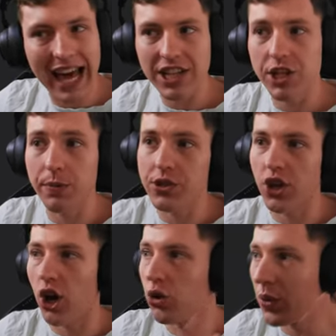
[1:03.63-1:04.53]
Last
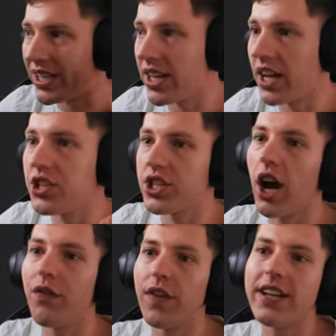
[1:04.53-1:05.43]
episode, we did
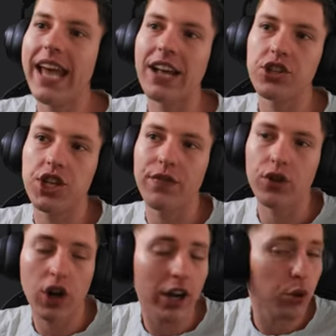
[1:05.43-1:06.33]
sell Flynn Downs to
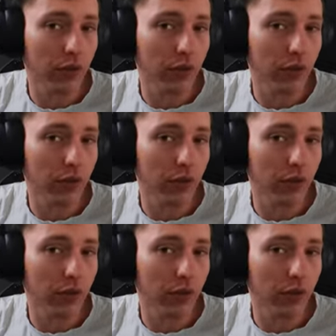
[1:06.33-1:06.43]
Sheffield United,